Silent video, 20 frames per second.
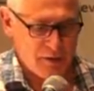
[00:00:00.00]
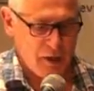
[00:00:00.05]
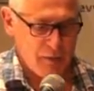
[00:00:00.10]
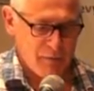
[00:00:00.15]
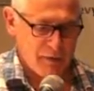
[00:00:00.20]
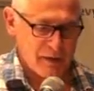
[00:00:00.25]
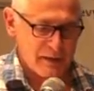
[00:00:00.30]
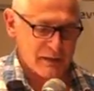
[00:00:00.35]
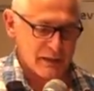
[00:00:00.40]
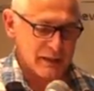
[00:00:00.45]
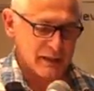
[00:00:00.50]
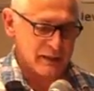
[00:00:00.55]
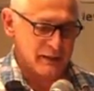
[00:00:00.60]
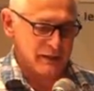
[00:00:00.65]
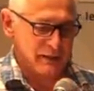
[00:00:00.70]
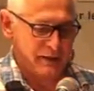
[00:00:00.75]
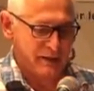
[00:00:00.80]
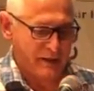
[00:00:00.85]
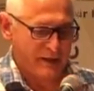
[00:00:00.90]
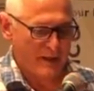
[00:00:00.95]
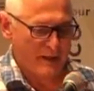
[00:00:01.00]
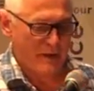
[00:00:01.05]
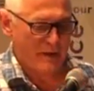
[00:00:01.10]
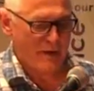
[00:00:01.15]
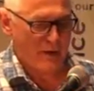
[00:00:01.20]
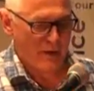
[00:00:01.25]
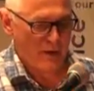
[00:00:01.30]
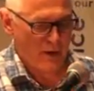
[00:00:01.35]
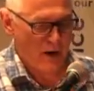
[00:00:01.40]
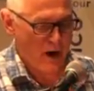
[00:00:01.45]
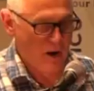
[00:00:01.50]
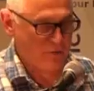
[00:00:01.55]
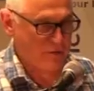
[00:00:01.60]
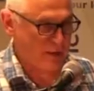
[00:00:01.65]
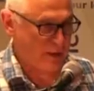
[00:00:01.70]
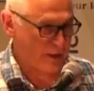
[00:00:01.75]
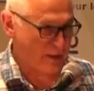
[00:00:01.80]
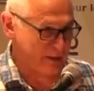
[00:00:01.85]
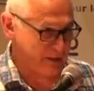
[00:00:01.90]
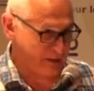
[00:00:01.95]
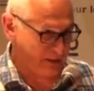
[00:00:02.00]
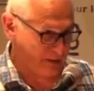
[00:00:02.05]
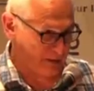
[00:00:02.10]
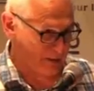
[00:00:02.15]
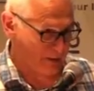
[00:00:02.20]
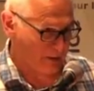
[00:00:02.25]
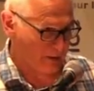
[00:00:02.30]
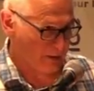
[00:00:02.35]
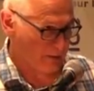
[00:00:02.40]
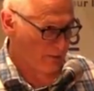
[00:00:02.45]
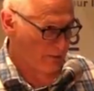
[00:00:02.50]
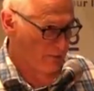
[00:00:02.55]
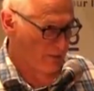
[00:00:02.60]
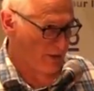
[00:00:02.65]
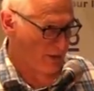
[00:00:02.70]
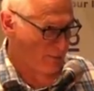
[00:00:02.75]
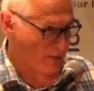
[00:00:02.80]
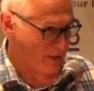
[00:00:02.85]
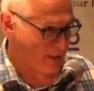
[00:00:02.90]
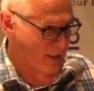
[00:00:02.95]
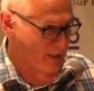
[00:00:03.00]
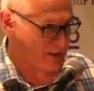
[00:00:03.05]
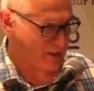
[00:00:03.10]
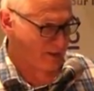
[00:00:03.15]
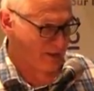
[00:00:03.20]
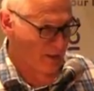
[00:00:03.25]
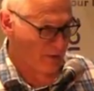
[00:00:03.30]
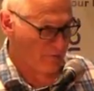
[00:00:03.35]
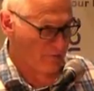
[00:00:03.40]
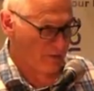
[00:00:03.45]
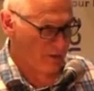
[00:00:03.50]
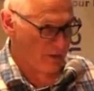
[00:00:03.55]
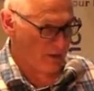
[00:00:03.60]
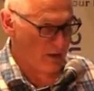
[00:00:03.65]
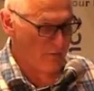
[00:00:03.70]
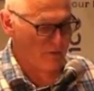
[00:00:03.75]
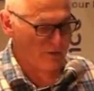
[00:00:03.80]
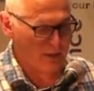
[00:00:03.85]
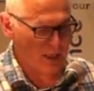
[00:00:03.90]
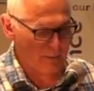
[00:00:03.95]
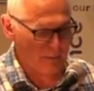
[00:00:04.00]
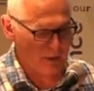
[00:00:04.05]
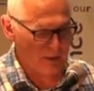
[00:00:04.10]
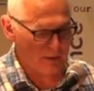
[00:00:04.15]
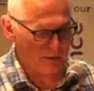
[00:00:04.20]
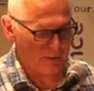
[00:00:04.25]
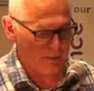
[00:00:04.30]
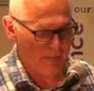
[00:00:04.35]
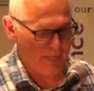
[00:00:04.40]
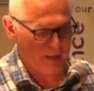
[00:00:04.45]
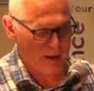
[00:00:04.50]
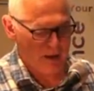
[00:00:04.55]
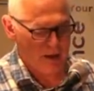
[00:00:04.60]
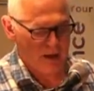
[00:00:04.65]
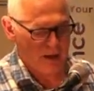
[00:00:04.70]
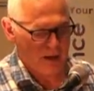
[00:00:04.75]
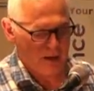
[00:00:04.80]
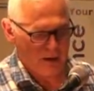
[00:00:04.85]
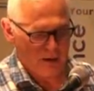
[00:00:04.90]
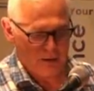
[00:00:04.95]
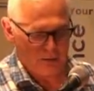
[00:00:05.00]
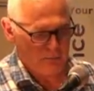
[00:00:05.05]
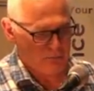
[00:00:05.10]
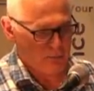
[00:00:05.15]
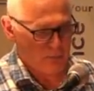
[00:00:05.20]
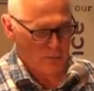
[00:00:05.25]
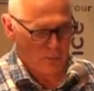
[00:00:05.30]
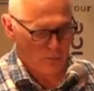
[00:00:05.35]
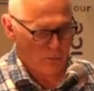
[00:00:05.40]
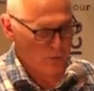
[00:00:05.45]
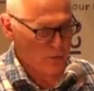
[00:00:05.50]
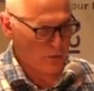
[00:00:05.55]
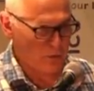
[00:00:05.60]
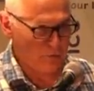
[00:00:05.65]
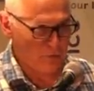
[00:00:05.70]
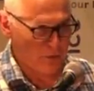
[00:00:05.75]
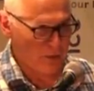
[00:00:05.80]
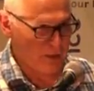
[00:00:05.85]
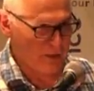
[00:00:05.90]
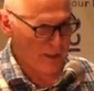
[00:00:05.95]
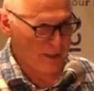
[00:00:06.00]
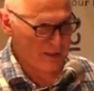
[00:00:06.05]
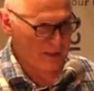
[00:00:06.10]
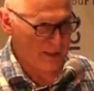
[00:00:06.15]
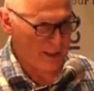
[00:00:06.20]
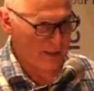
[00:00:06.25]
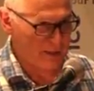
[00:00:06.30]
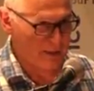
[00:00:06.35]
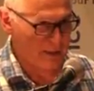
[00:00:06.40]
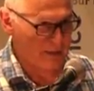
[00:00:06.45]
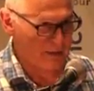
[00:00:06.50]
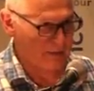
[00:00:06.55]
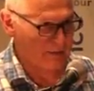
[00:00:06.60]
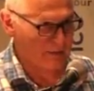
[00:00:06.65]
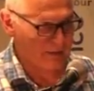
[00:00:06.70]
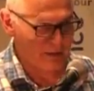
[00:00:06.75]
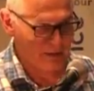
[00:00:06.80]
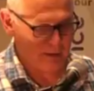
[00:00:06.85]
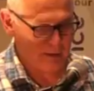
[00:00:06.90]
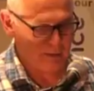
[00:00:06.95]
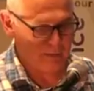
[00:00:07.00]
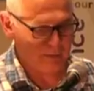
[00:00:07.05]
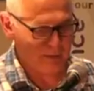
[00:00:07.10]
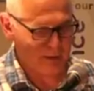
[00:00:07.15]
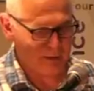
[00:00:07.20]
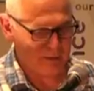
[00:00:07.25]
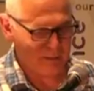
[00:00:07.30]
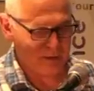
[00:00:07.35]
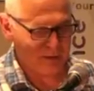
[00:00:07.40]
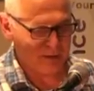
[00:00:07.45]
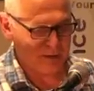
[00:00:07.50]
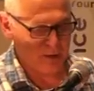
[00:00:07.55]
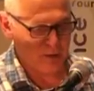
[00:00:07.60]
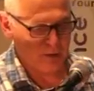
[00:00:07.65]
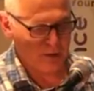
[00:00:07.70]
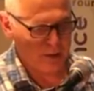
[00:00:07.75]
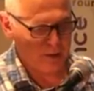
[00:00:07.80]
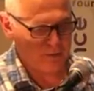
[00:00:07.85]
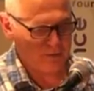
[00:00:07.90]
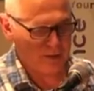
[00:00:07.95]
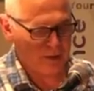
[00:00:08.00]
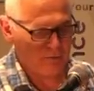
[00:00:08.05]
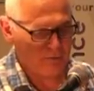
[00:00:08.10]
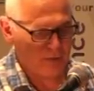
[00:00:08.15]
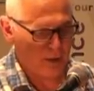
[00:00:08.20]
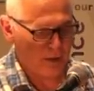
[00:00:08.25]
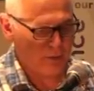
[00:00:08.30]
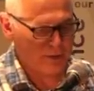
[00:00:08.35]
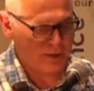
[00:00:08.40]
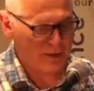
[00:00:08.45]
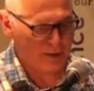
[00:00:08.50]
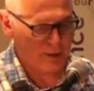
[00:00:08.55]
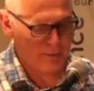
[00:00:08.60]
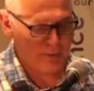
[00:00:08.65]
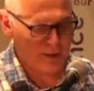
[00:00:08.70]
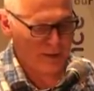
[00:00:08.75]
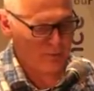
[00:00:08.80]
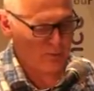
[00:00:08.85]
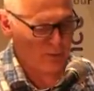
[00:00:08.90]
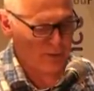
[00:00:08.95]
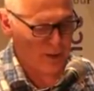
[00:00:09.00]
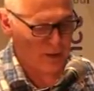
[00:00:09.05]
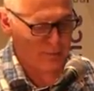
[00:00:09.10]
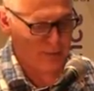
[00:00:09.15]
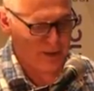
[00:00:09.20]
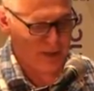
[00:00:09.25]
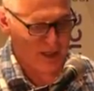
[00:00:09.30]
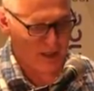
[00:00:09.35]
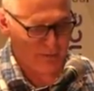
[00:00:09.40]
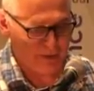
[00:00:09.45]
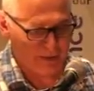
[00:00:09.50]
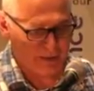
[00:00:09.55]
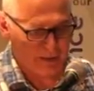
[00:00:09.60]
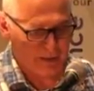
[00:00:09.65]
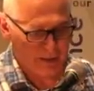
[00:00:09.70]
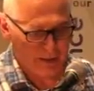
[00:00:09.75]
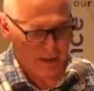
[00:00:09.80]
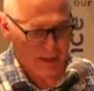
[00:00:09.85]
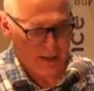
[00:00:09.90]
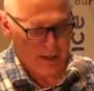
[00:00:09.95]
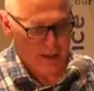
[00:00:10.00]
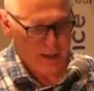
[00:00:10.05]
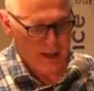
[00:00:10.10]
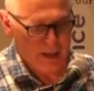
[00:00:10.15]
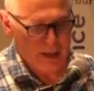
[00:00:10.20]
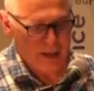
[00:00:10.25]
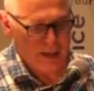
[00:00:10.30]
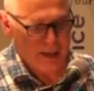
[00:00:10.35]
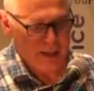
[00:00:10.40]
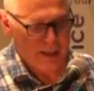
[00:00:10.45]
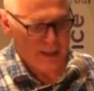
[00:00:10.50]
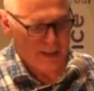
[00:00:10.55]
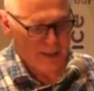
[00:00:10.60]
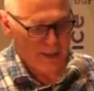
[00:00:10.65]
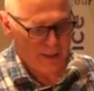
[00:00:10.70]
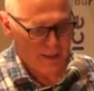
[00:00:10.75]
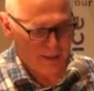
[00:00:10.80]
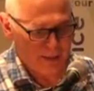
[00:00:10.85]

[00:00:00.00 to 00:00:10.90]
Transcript: obviously after the application of a chemical, 2 or 3 days later, the new leaves and flowers that emerge will not be covered and